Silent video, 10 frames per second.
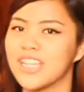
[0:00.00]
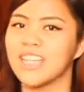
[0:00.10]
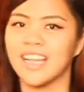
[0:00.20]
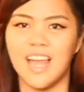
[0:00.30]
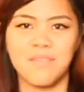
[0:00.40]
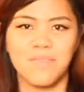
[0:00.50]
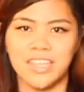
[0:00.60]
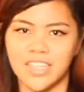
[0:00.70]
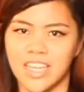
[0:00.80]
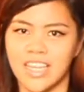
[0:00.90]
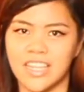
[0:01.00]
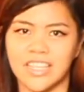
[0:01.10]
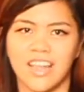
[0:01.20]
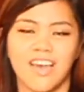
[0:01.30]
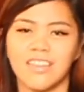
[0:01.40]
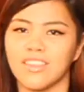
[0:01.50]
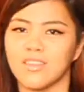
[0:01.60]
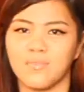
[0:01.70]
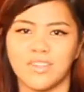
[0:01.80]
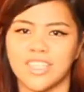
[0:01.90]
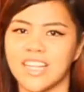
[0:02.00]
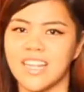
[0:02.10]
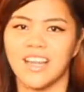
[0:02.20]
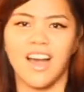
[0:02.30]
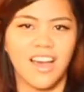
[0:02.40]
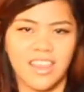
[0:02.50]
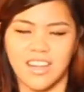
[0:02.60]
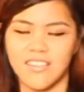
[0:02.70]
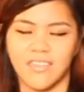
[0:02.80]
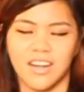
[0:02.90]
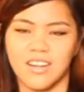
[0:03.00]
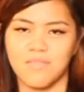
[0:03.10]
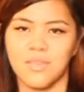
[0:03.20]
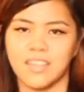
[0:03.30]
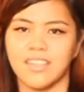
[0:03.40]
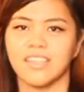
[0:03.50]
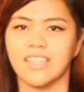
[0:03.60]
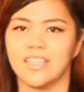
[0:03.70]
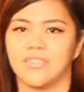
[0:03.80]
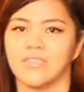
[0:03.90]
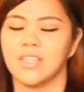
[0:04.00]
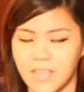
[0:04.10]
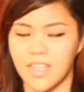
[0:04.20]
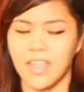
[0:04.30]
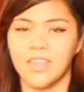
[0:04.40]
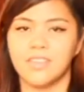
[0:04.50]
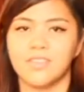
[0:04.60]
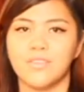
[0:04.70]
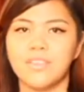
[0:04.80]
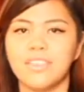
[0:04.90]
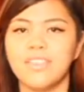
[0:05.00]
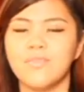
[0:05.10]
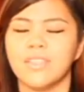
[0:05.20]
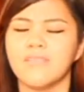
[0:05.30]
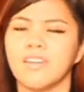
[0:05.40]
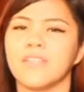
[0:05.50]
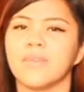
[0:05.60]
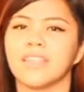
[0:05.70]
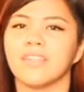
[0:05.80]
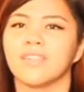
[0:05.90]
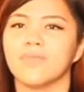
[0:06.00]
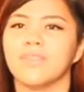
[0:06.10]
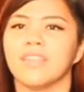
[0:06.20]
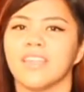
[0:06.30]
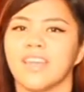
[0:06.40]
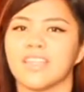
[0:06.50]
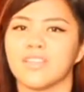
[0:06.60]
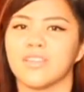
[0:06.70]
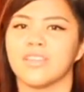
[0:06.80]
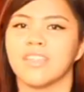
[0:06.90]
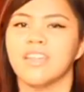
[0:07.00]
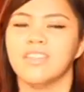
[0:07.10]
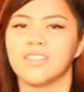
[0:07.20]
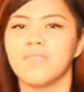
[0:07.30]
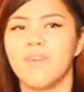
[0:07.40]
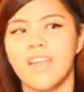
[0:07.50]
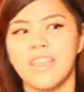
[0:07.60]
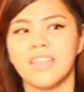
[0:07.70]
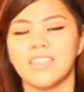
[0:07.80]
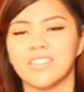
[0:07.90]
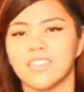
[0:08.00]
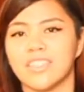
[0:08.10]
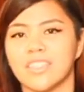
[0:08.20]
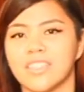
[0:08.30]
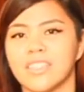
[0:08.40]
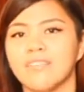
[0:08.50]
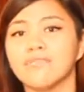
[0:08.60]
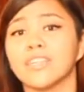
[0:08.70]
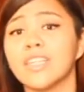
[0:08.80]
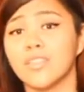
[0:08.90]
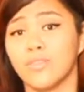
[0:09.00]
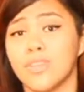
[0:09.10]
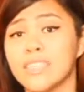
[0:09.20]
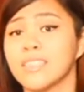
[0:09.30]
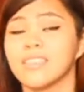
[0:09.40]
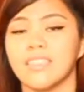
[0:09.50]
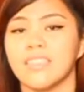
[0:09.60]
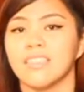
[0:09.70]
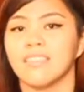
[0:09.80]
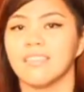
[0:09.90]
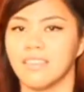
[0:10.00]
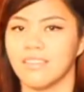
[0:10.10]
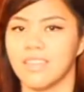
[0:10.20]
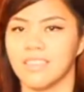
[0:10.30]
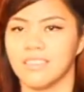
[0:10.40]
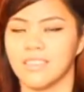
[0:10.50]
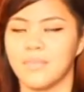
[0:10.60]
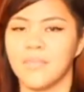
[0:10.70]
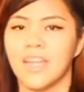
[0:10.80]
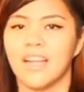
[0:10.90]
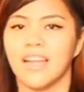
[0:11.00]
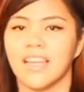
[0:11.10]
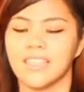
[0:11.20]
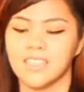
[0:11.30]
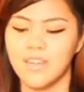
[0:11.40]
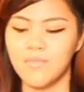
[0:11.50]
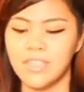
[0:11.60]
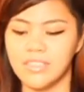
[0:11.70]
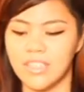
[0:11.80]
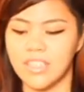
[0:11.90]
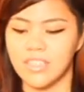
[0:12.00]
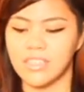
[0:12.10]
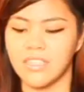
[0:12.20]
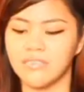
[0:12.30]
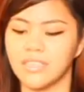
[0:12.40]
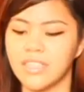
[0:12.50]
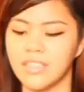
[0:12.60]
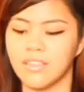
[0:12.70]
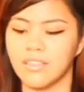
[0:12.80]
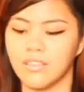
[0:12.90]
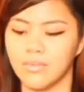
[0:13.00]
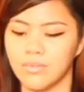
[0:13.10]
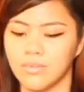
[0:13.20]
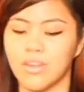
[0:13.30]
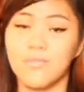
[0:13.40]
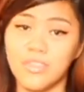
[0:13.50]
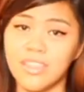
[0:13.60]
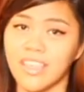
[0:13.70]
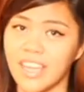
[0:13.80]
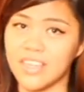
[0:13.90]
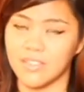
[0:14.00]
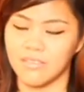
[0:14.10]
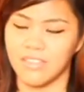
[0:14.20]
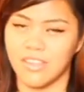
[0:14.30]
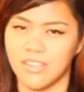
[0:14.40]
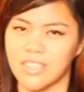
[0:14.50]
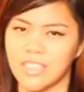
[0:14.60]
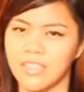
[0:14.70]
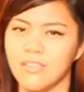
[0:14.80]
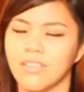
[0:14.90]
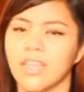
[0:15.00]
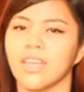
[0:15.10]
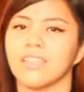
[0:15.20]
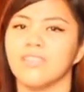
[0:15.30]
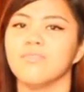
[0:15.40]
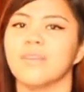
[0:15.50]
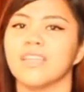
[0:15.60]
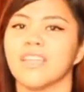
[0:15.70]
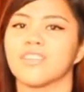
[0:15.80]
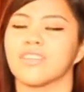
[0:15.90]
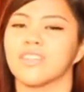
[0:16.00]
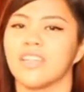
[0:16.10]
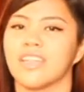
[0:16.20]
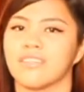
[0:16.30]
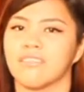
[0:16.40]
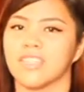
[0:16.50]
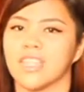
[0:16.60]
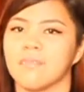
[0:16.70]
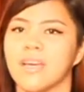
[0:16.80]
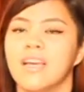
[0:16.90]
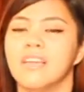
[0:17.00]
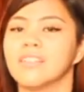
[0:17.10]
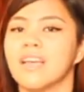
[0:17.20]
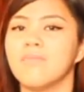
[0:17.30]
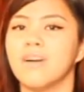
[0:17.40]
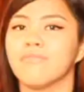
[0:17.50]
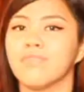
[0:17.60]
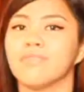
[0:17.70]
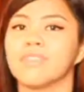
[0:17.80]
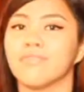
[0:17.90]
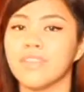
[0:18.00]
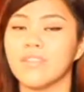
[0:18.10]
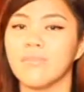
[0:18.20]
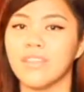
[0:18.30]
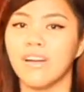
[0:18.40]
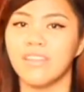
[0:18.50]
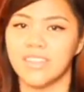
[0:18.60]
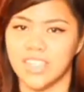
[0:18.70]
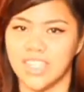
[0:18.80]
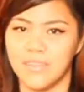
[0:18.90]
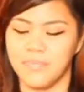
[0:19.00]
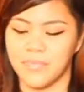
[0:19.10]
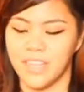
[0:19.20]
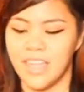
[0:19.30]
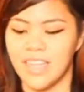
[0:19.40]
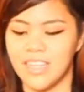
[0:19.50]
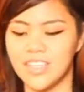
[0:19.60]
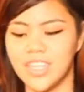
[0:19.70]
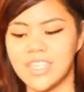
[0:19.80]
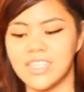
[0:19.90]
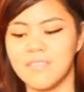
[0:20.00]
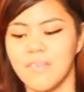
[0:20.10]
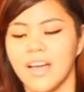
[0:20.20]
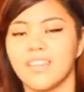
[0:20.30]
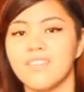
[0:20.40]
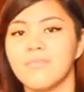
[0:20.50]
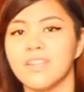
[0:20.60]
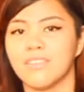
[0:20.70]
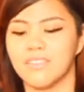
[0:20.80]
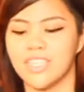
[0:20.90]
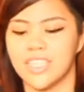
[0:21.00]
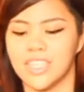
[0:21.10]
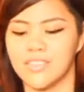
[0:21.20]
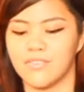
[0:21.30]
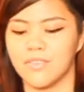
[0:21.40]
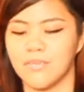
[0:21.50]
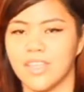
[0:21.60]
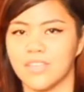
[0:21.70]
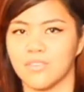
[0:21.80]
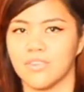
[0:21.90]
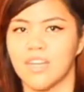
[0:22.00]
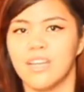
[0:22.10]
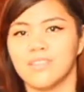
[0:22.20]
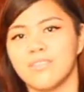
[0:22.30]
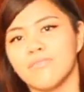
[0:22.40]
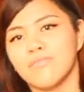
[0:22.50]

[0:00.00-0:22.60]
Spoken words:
climate change and anthropogenic other environmental issues. So in dealing with environmental communication, some other researchers have turned to existing theories. Like some researchers have turned to communication theories in looking at human-nature relationship. Some have used phenomenology in tracing back human origins from nature. So